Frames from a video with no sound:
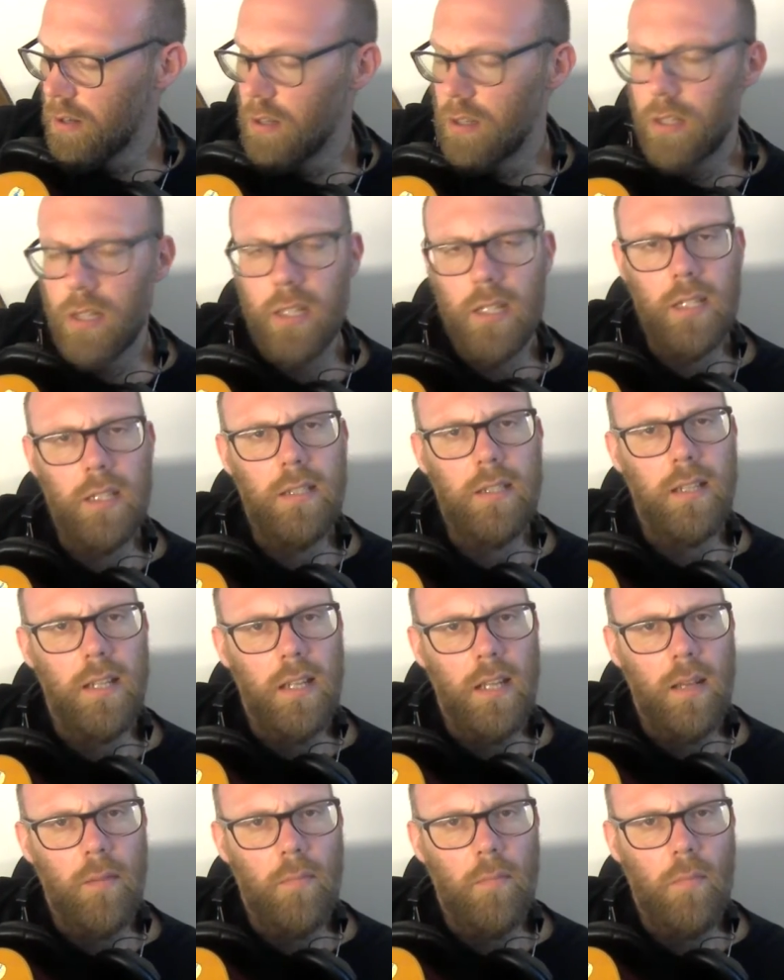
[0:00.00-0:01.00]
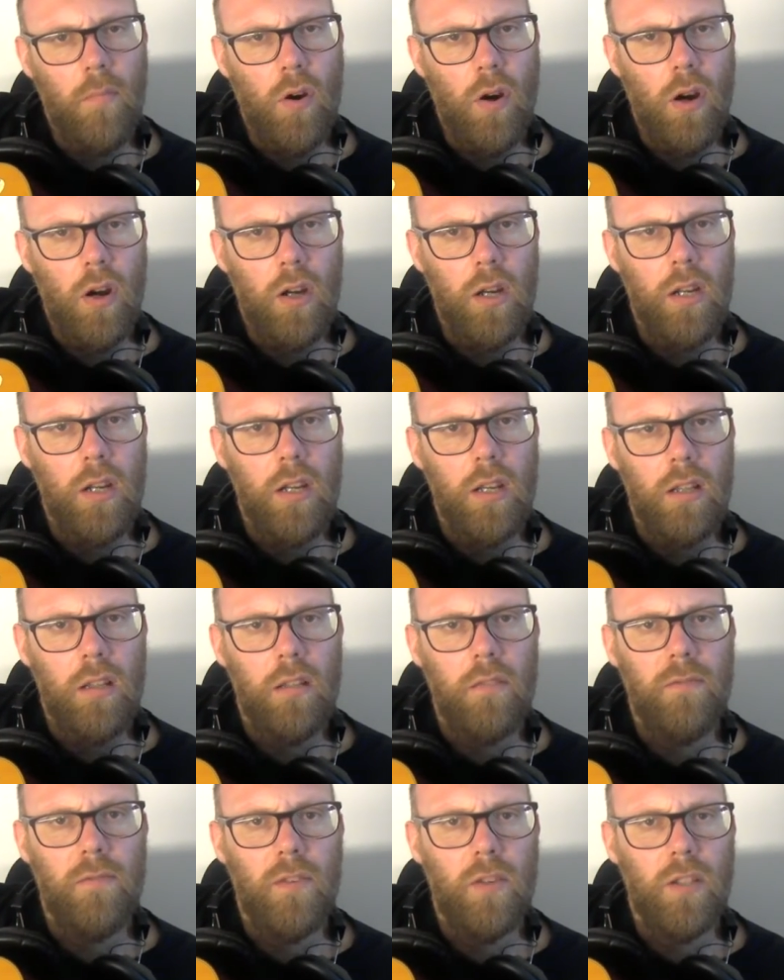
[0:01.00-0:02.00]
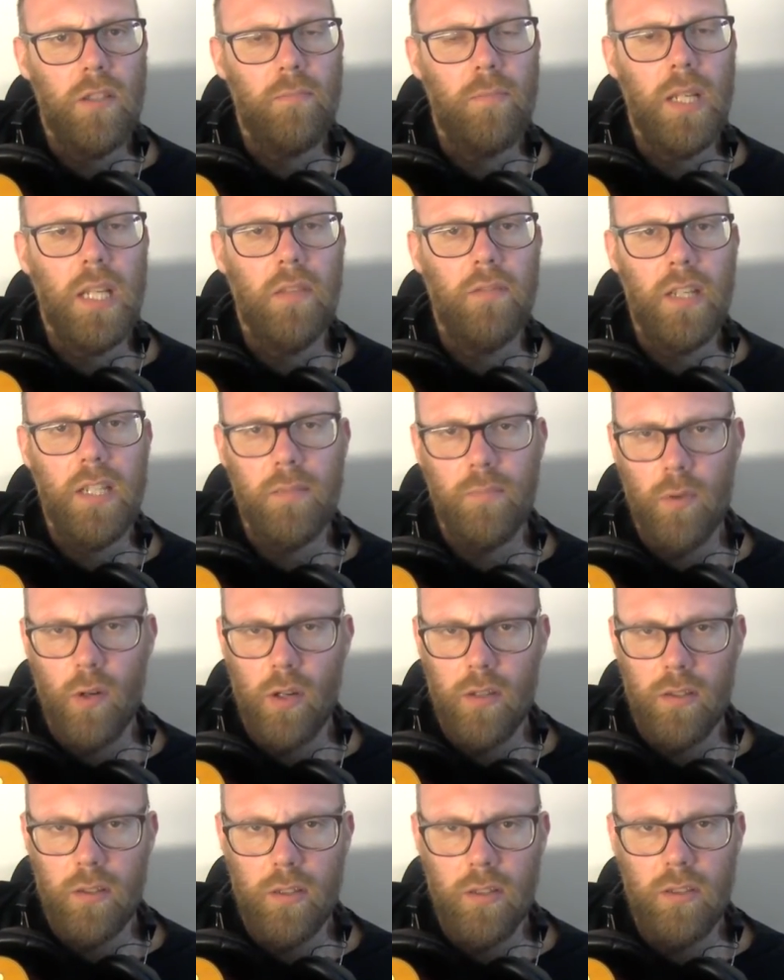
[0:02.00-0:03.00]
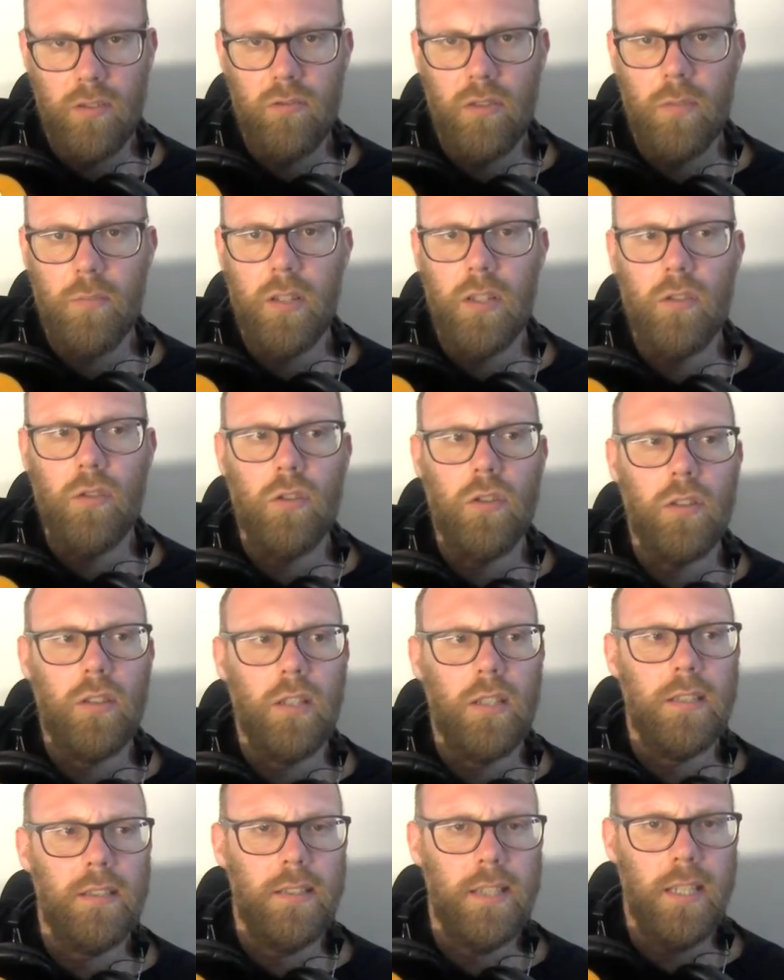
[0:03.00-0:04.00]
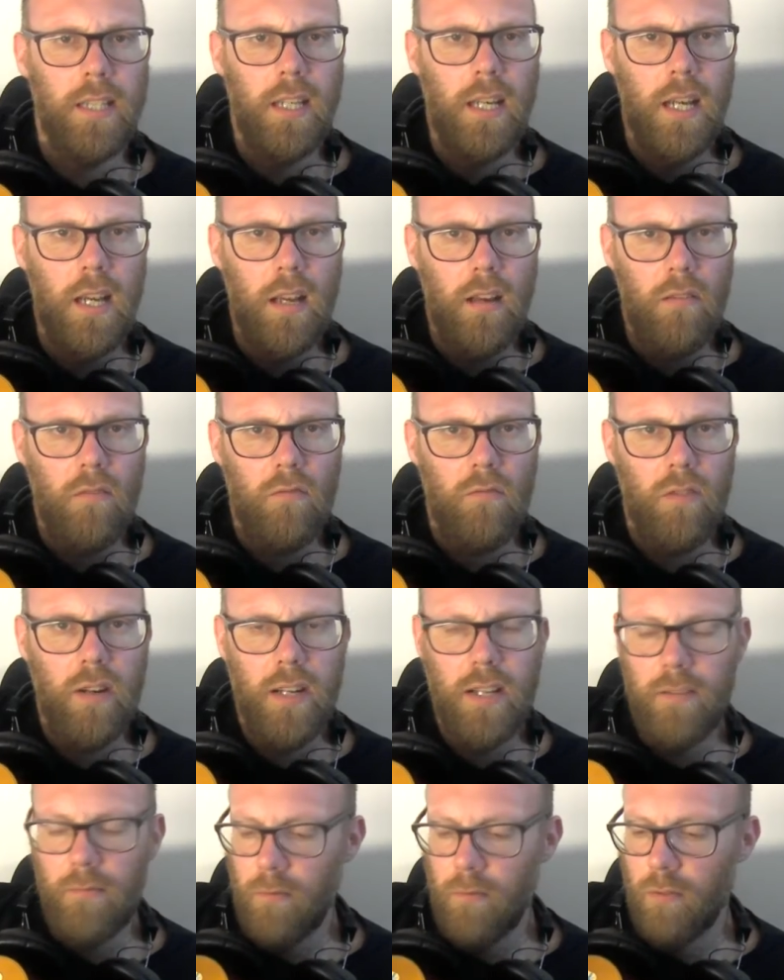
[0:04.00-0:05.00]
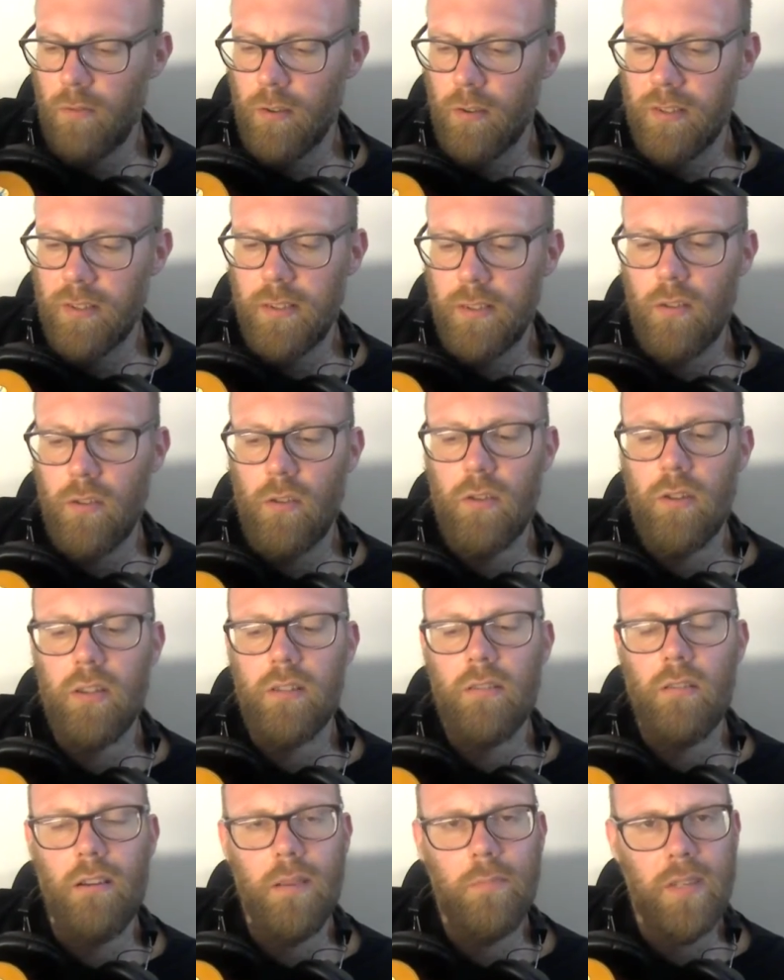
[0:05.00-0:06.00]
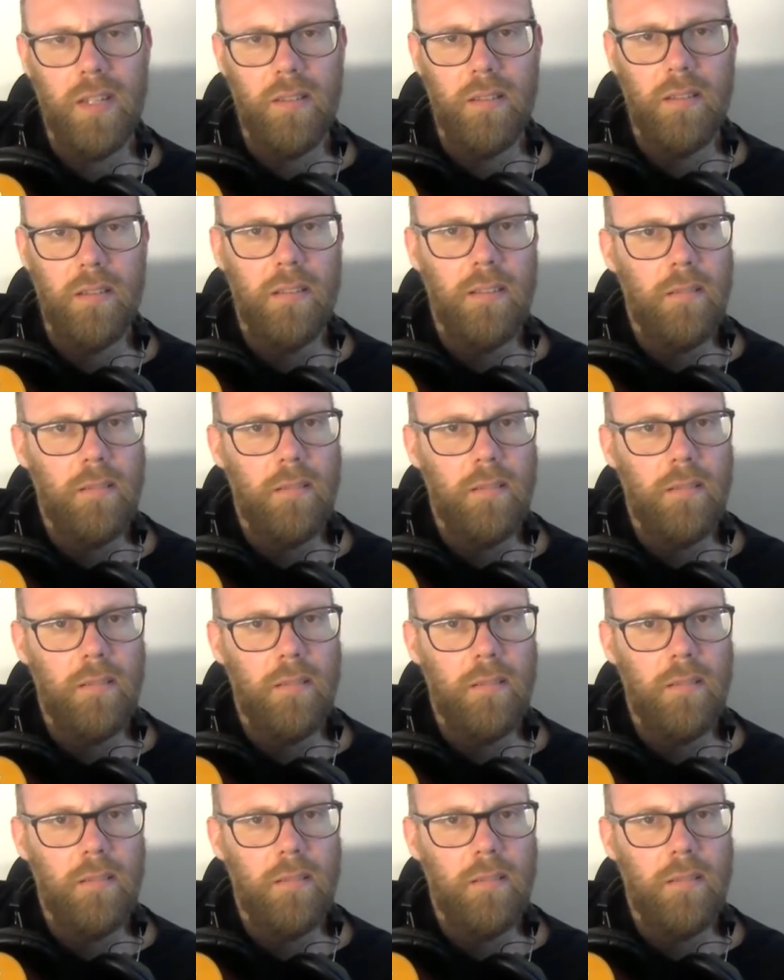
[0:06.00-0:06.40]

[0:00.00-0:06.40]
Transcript: to just mark the first beat of each bar, so just strum the chord nicely, really focusing on our timing,